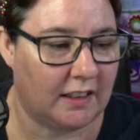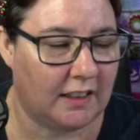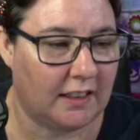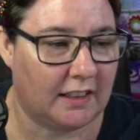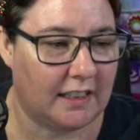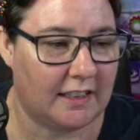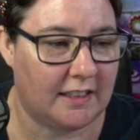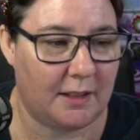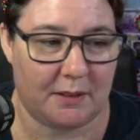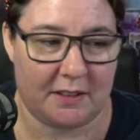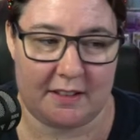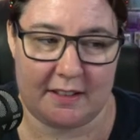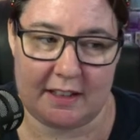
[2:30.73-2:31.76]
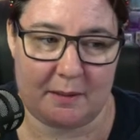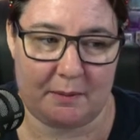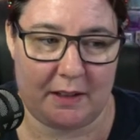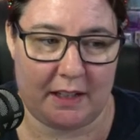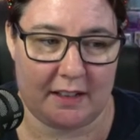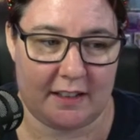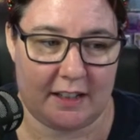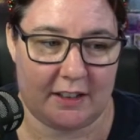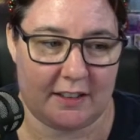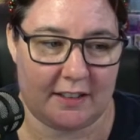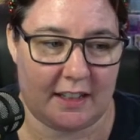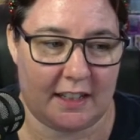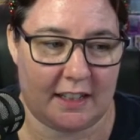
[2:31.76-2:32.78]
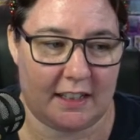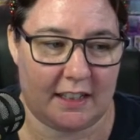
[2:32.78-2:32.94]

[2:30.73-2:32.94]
Let's see what starts up next. Hang on a second.